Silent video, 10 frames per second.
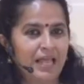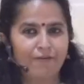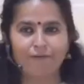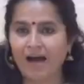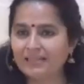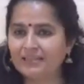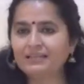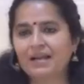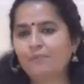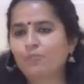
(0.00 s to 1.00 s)
If I
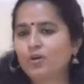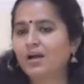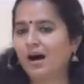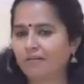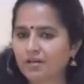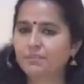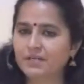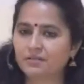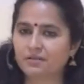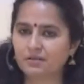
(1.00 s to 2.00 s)
think that I'm only a
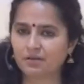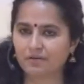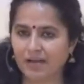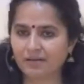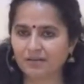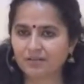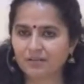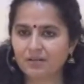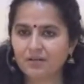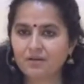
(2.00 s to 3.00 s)
100-meter runner